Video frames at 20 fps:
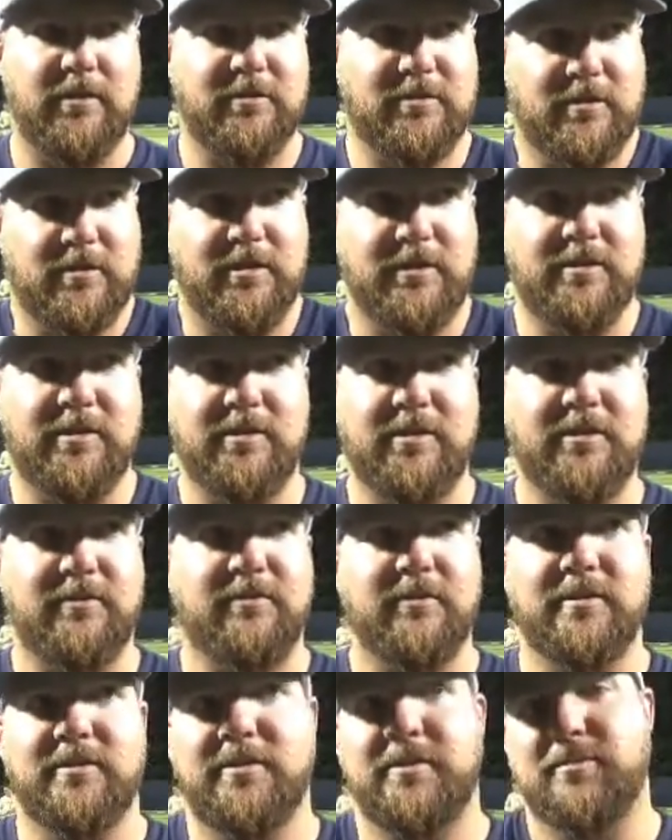to lead the
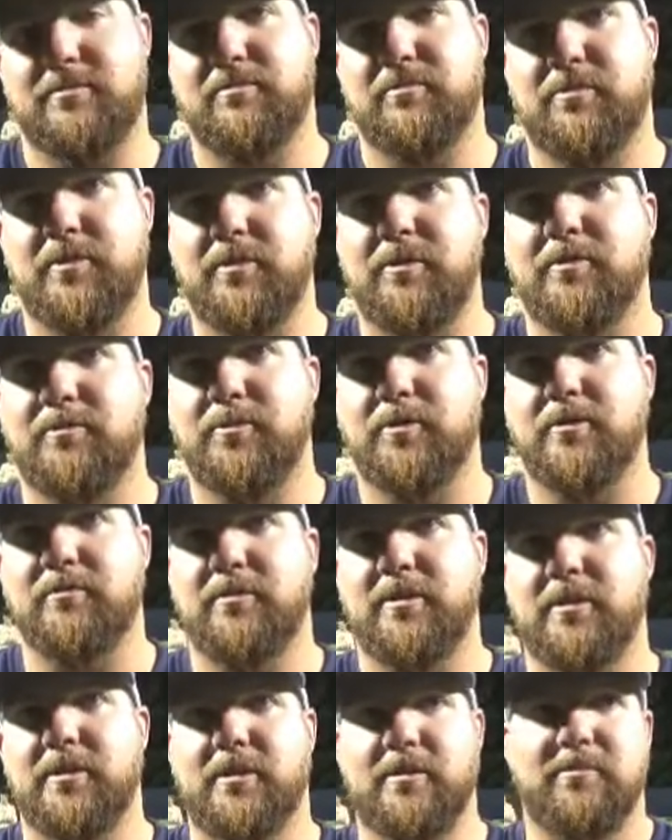defense. He's pretty
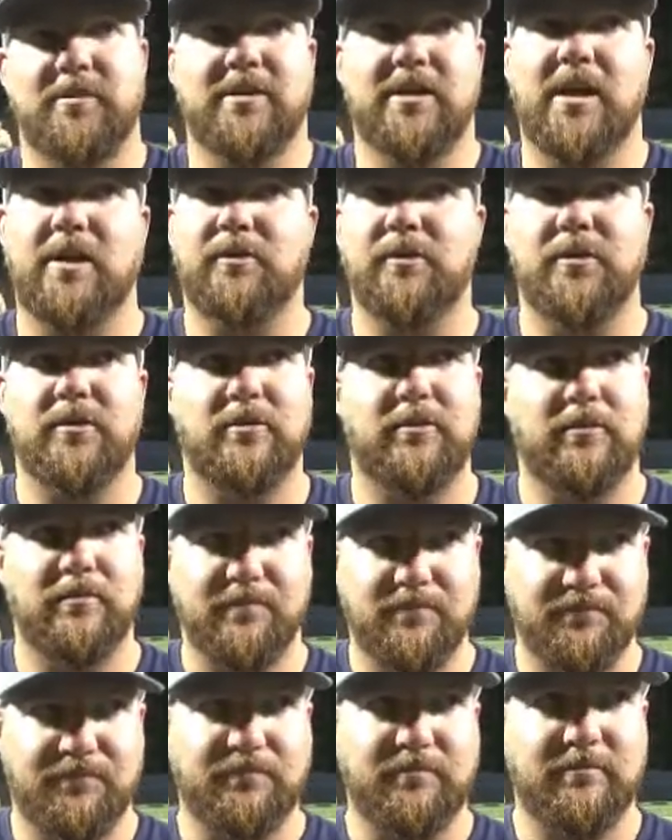much him and Dyrell
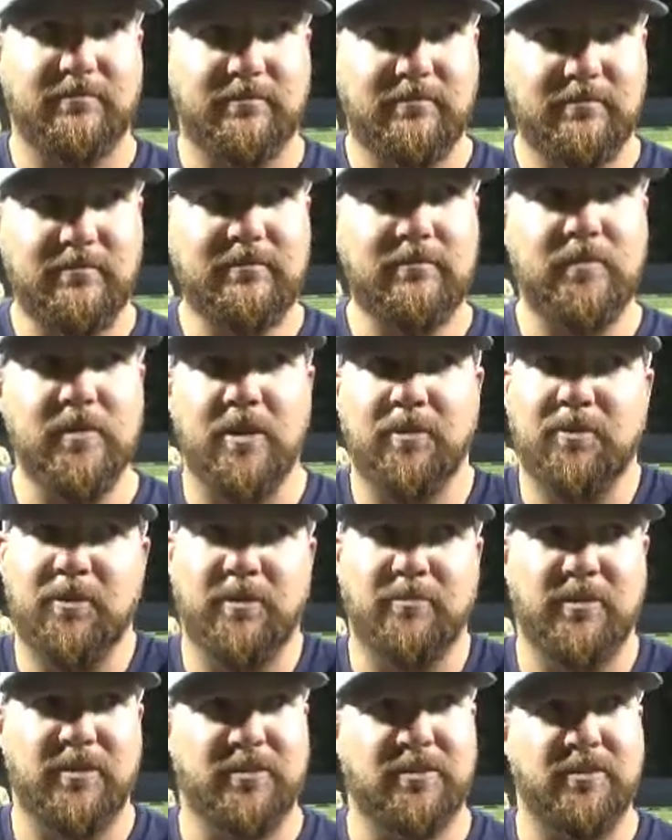are
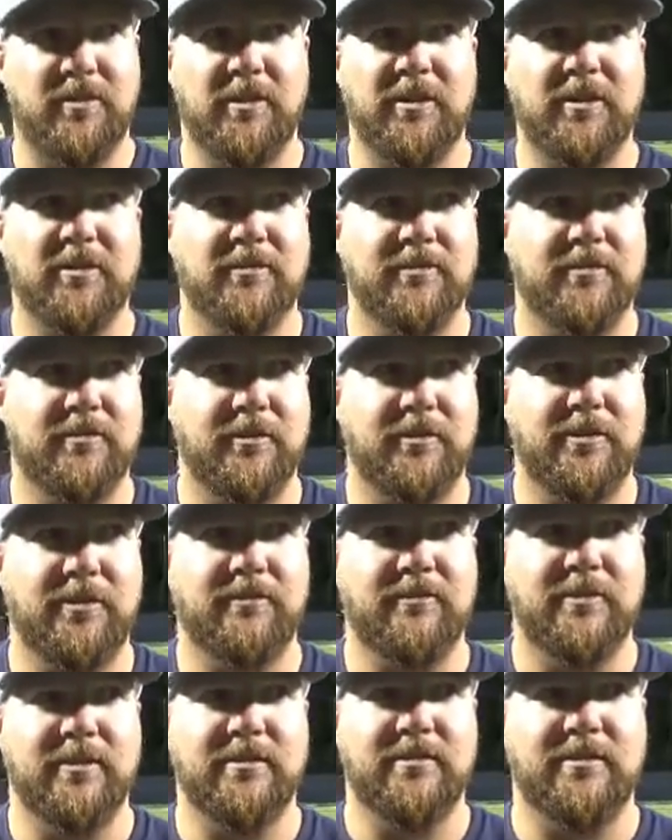pretty much the leaders on the
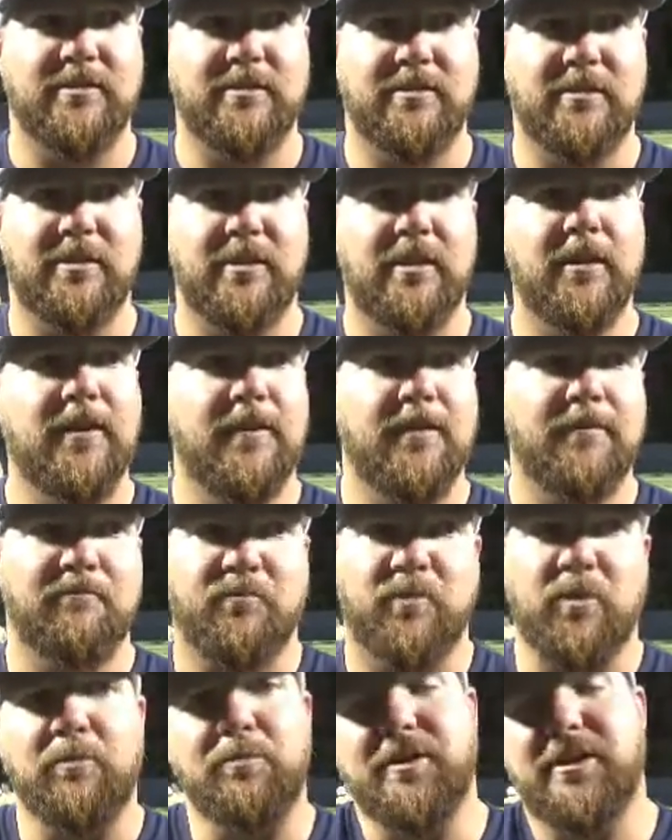defense. And
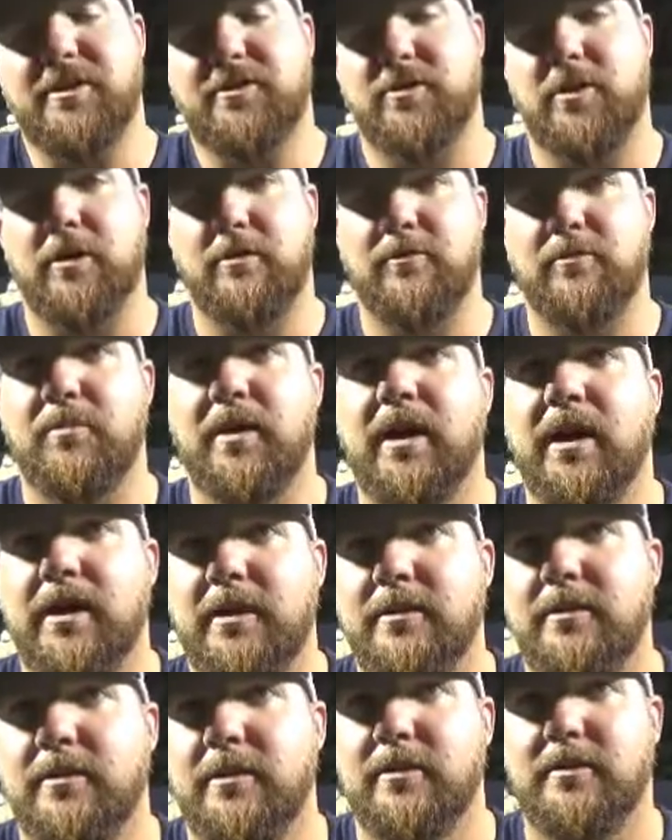when we get Tarver
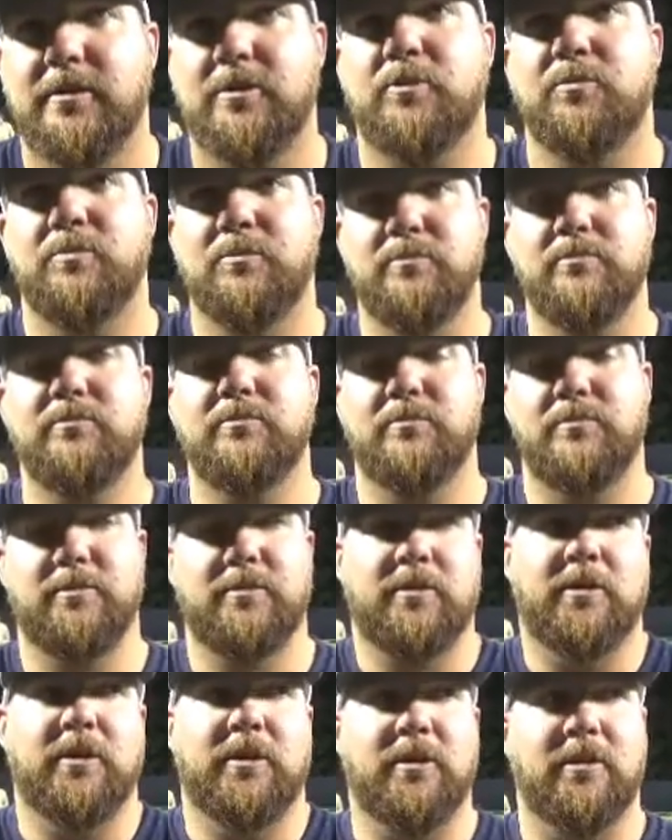back,
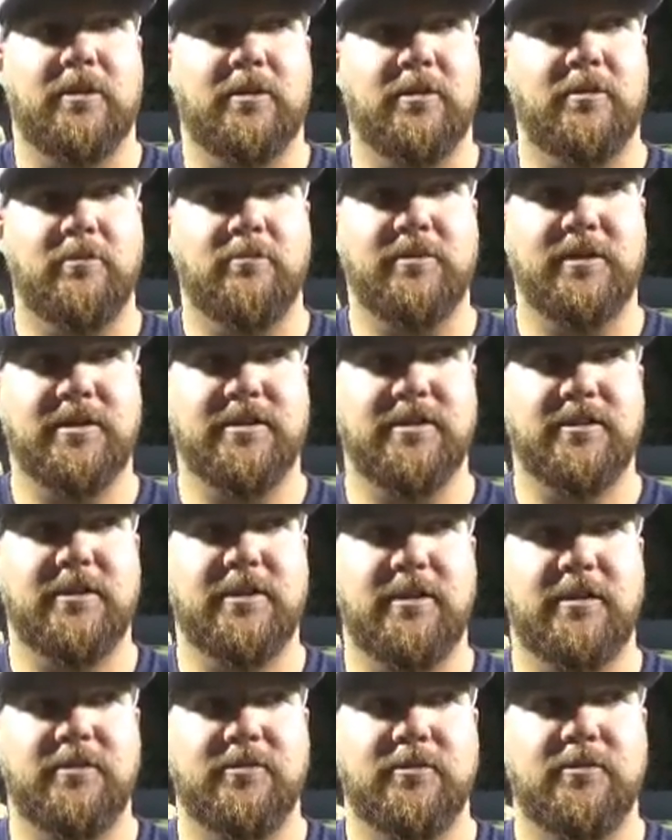he'll mix in
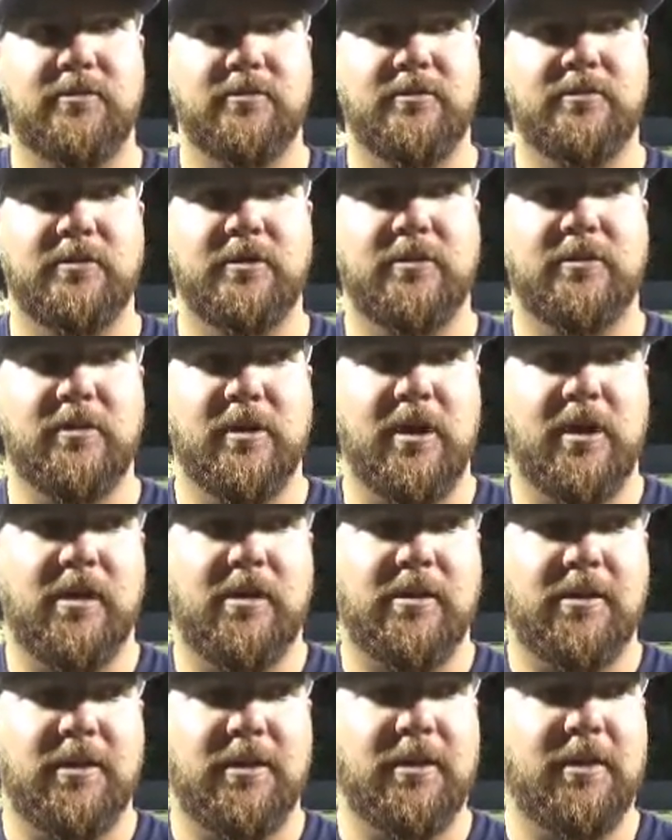there too. So
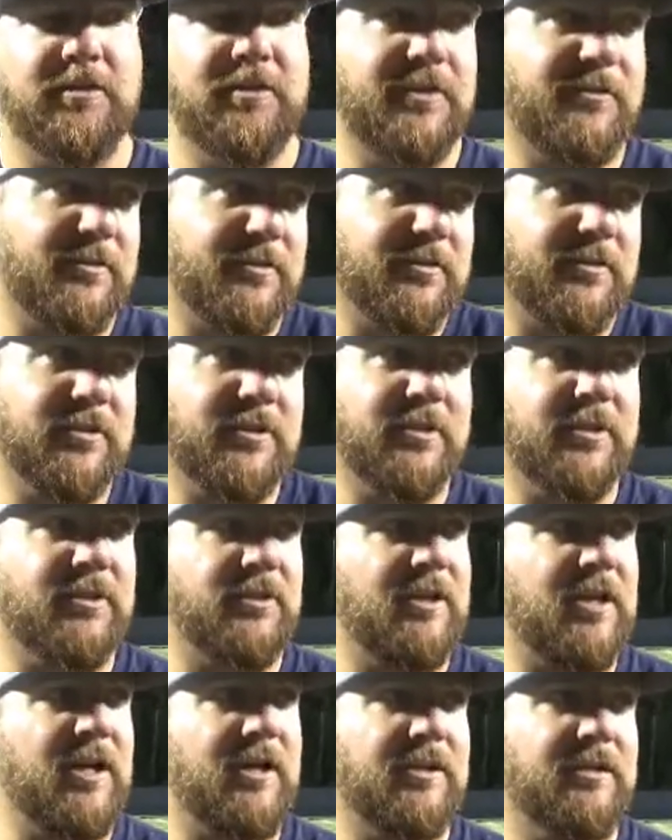defense looked good
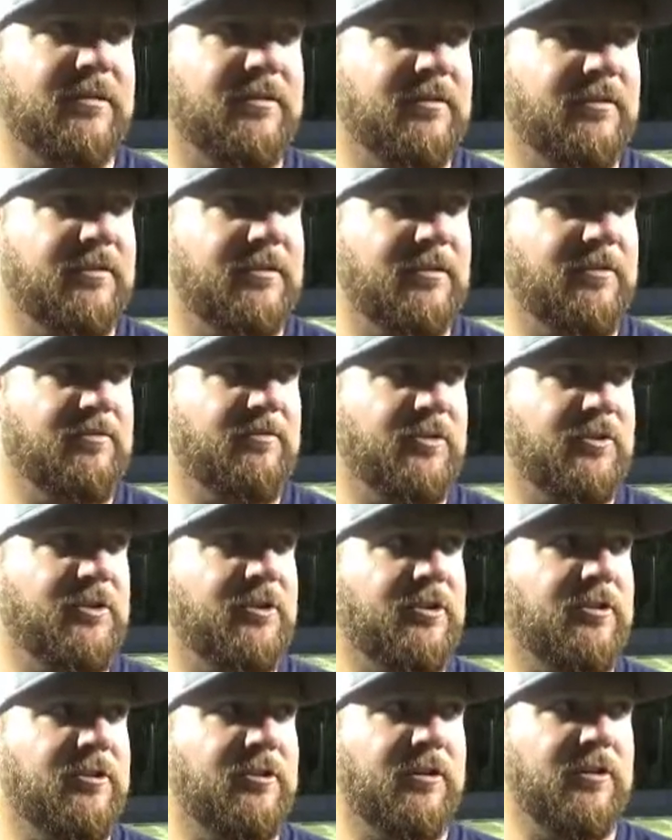tonight, for
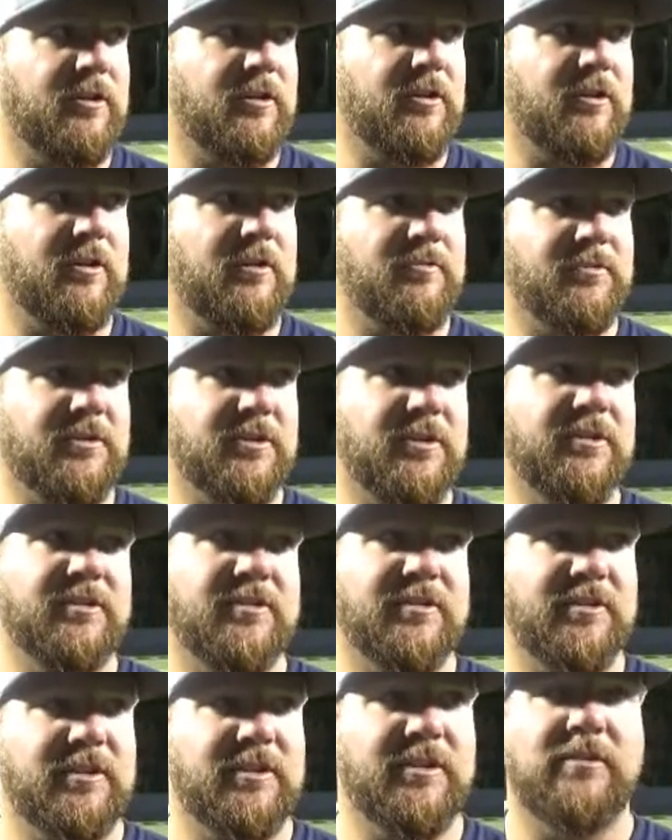sure. It's good
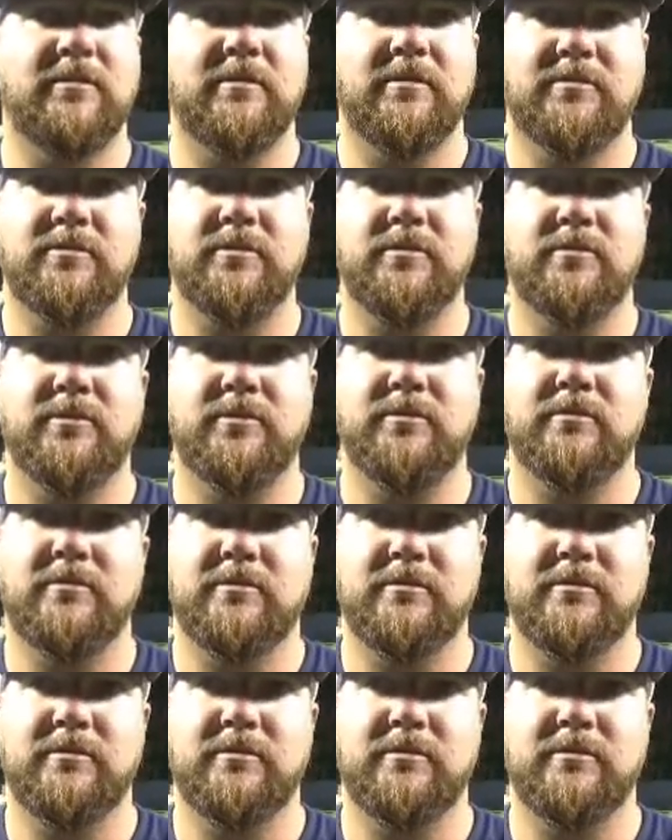to see. It was a little,